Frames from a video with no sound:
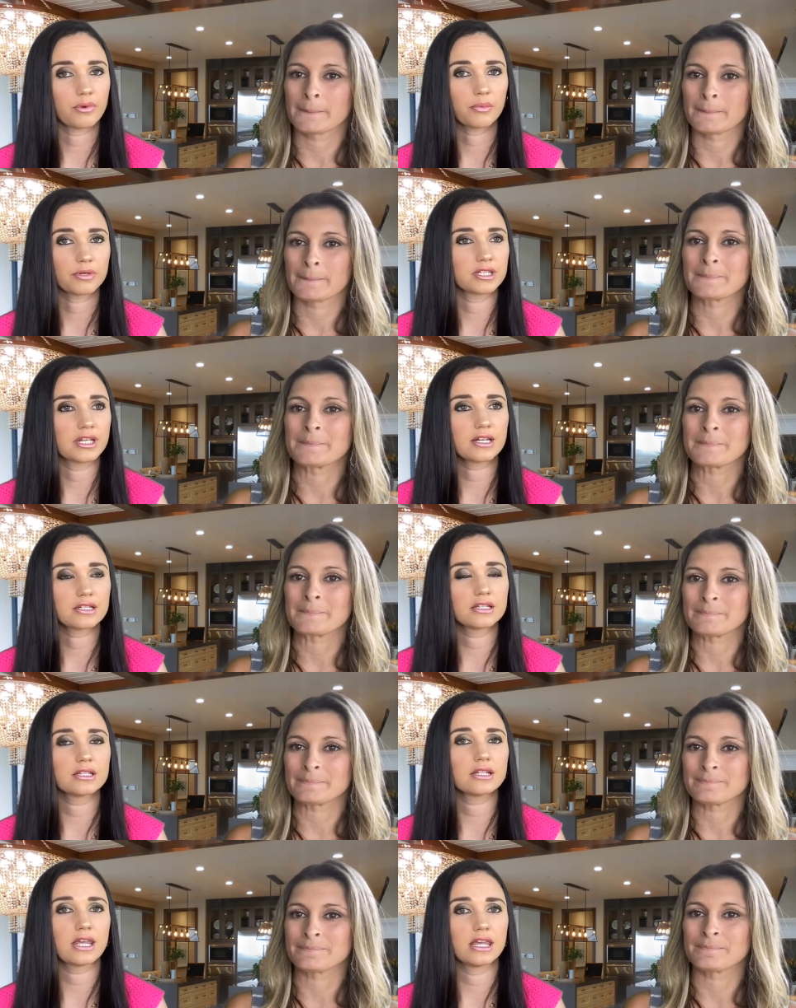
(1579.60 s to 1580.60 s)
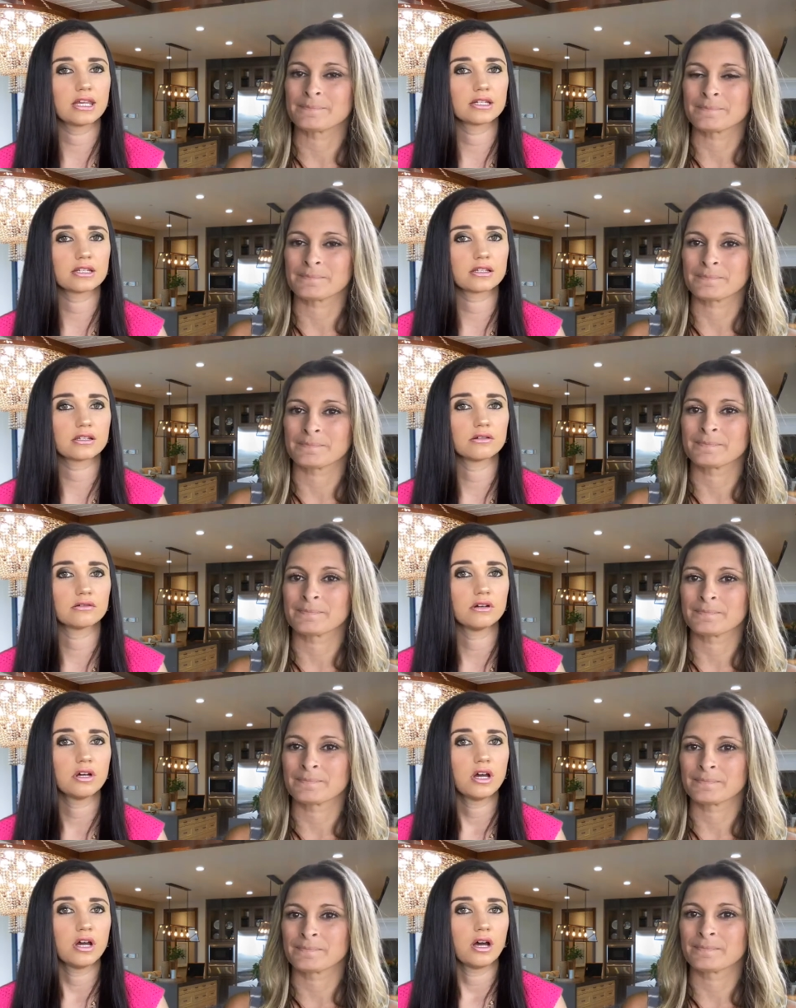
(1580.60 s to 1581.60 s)
Speaker 1: property taxes, and so
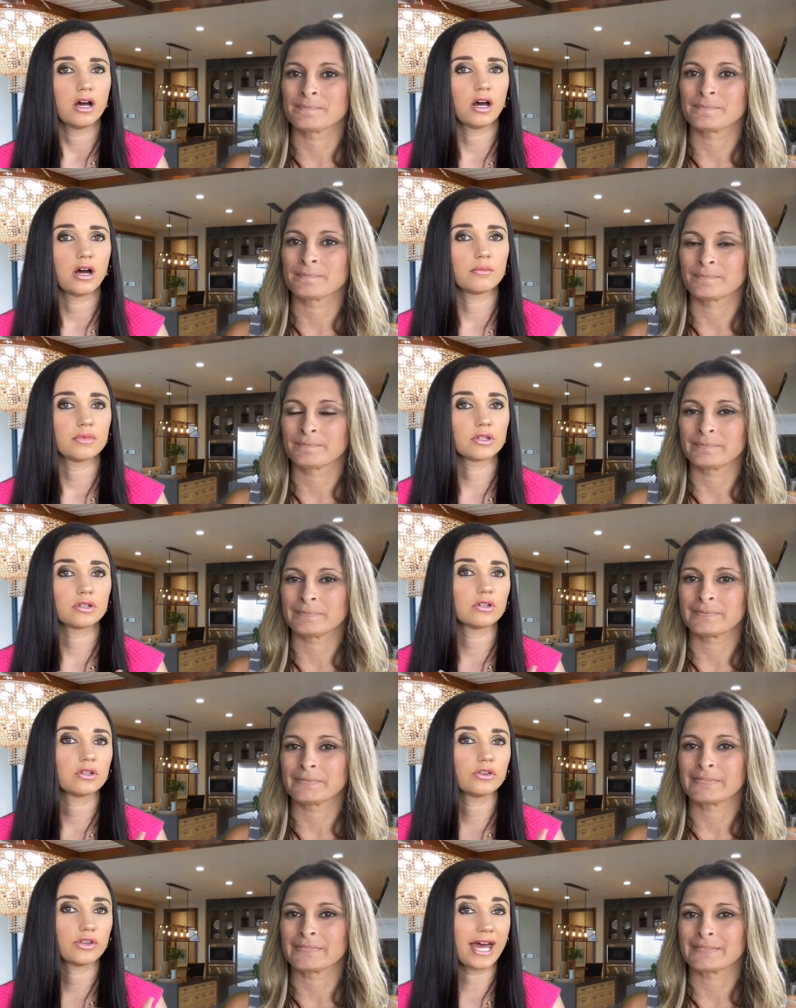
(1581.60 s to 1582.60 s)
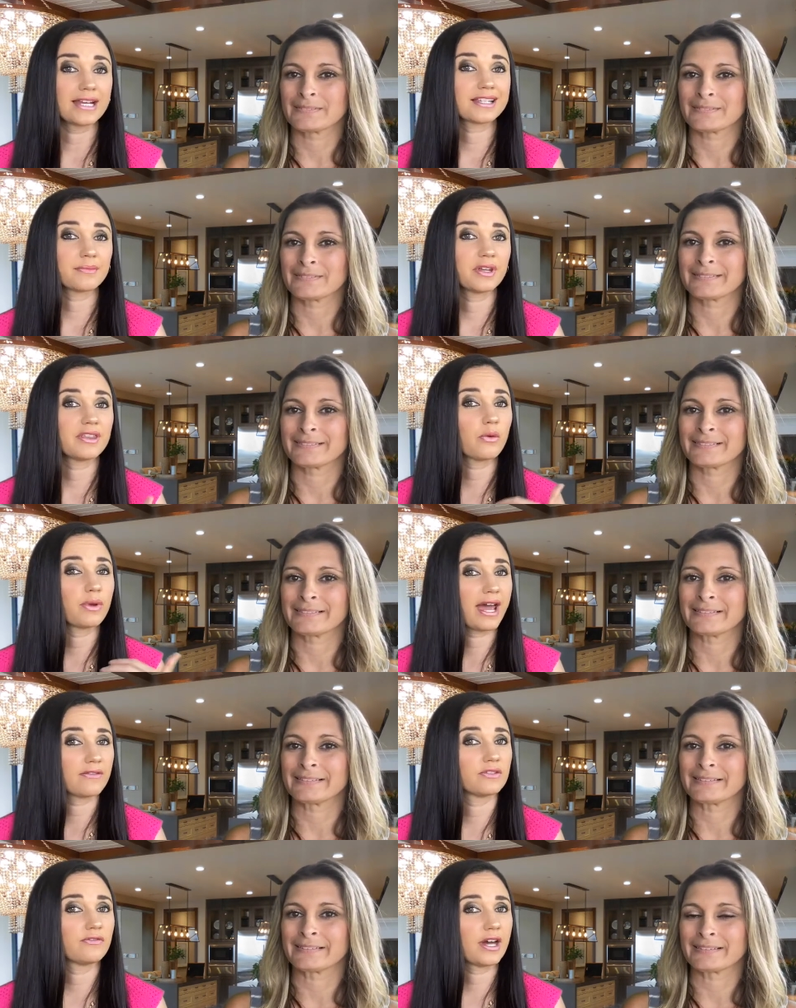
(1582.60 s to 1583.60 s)
um, that's something that we have
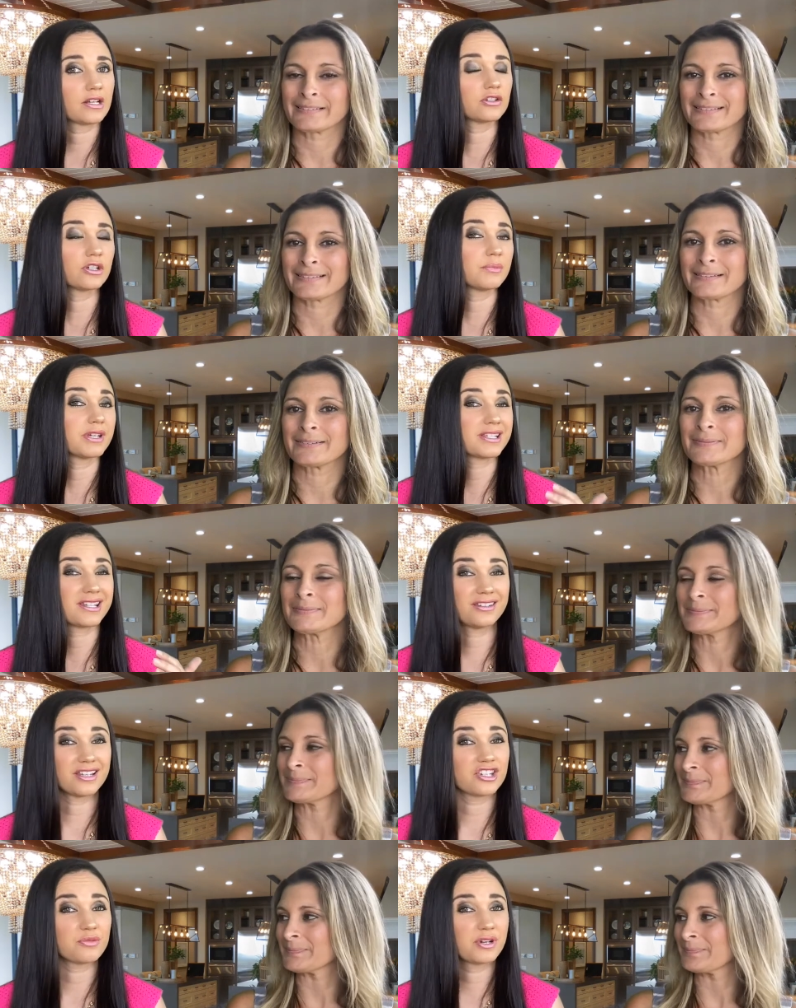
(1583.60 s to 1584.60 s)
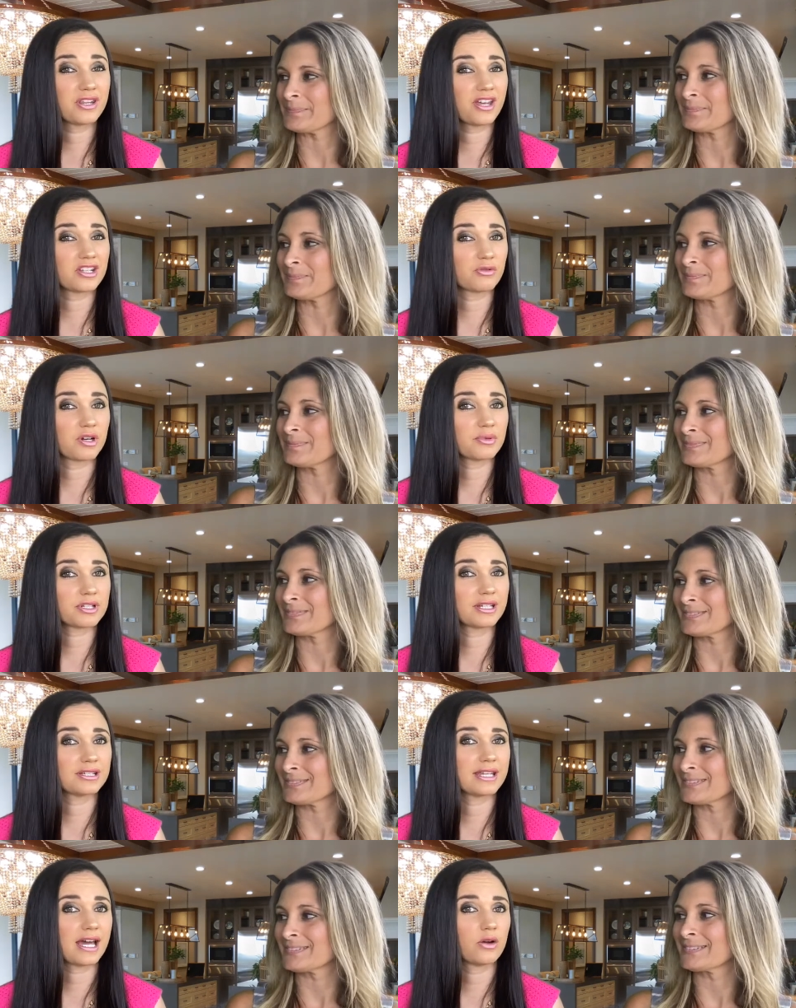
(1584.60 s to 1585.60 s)
to factor in because unless you're putting that 20%
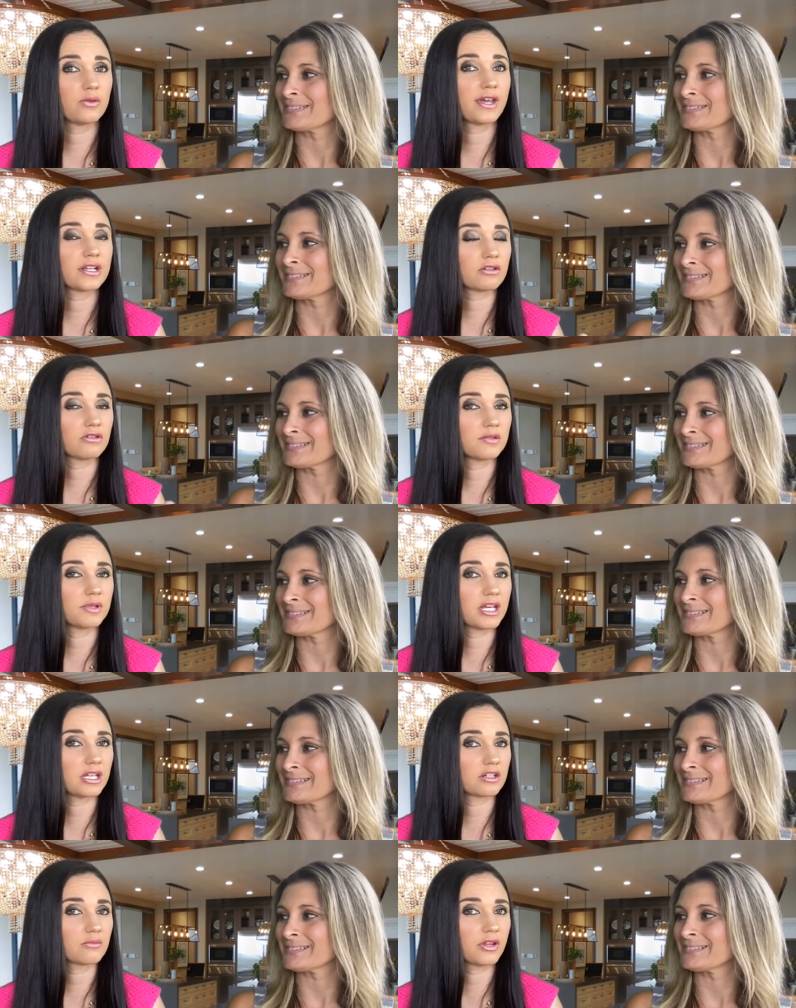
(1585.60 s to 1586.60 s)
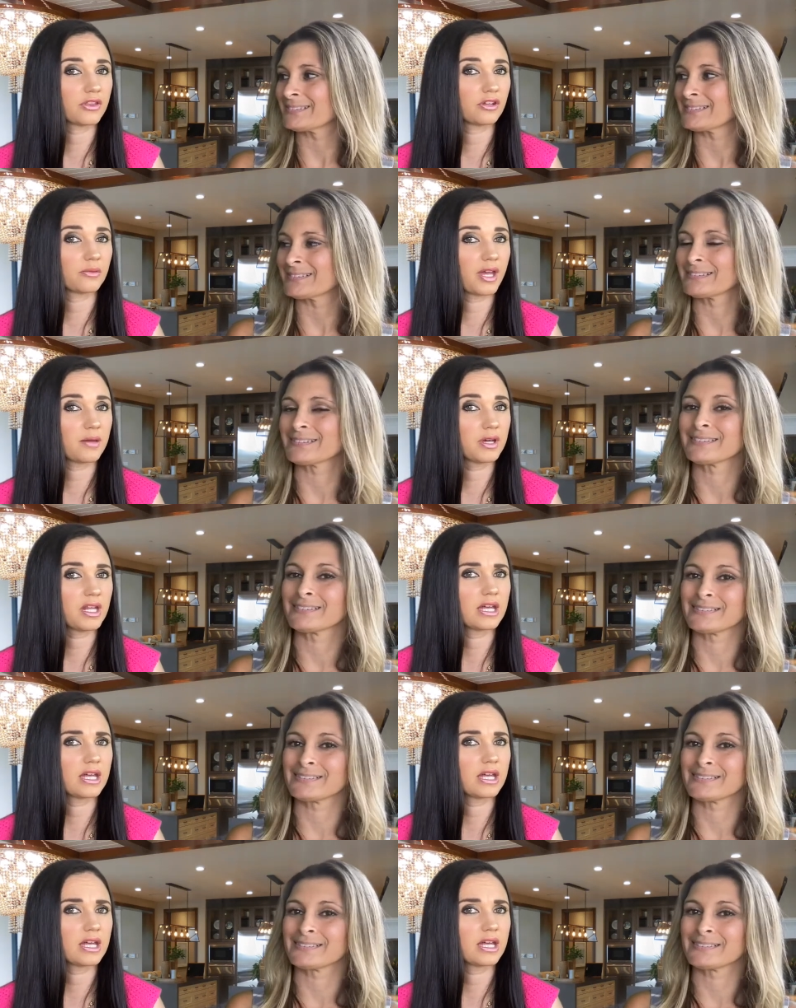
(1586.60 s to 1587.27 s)
down, that's going to be in your monthly payment.